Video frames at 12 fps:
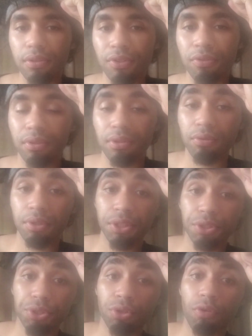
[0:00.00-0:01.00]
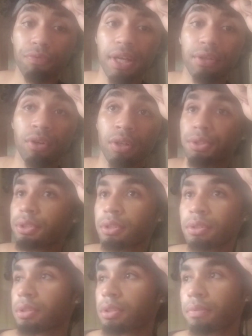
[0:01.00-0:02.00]
Don't install that
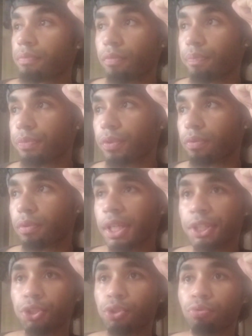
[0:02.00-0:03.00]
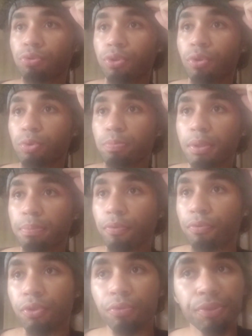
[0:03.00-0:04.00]
nonsense. Like you do to those people
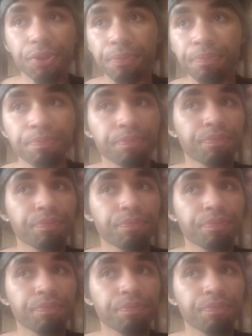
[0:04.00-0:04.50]
for no reason.